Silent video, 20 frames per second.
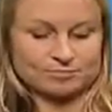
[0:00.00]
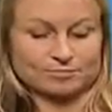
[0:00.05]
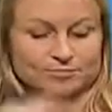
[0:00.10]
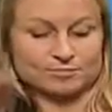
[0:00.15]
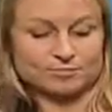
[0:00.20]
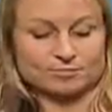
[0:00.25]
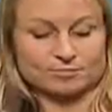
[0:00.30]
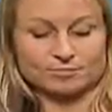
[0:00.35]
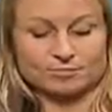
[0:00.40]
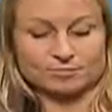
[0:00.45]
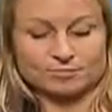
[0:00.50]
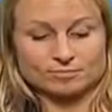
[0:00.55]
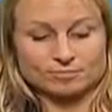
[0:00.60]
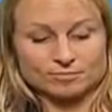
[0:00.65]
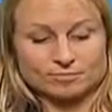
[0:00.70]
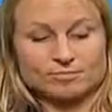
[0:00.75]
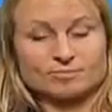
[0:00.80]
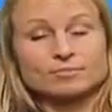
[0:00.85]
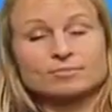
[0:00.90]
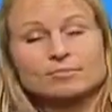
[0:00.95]
Thirdly,
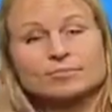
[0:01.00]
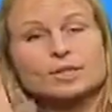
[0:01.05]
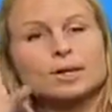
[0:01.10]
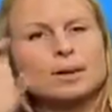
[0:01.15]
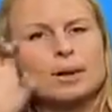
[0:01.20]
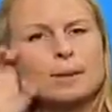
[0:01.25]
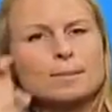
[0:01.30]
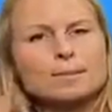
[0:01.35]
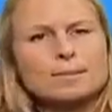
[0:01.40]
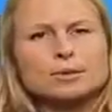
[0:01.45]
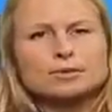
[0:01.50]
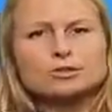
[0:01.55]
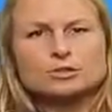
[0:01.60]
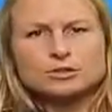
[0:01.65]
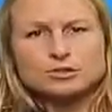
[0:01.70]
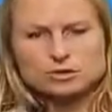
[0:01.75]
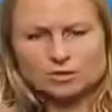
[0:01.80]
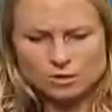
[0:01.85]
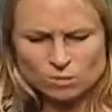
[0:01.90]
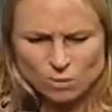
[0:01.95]
I'll be showing
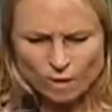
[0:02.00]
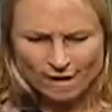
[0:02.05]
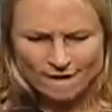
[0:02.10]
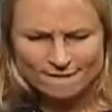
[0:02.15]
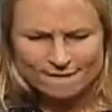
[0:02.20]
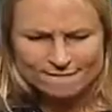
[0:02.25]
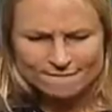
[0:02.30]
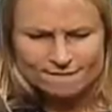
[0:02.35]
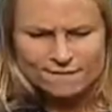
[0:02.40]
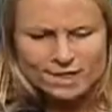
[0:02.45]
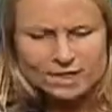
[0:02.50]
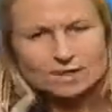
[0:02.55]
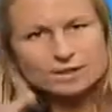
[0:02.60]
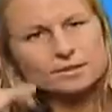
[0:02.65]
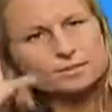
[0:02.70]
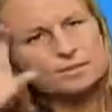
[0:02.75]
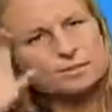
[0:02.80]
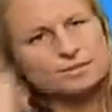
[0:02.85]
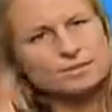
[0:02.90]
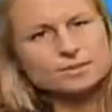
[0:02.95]
you a tip
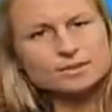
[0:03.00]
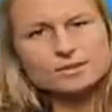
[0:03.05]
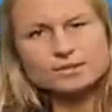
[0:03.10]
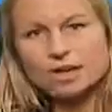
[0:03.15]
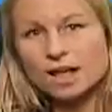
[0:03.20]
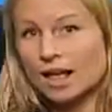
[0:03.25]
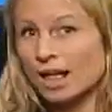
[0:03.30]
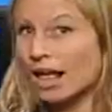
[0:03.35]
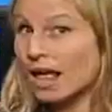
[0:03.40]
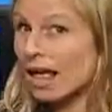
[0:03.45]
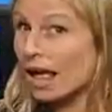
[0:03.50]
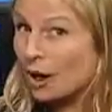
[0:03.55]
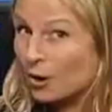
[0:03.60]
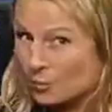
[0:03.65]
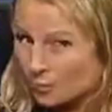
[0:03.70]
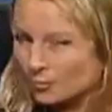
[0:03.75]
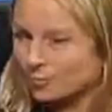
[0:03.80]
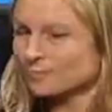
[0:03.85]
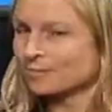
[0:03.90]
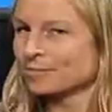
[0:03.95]
to save a
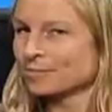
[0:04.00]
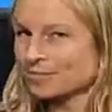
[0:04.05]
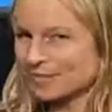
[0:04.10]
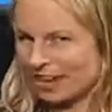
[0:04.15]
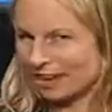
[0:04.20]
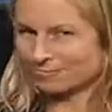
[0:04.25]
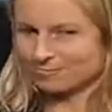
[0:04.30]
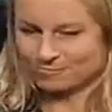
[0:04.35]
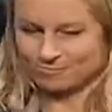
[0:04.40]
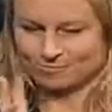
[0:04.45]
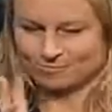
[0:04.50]
picture from a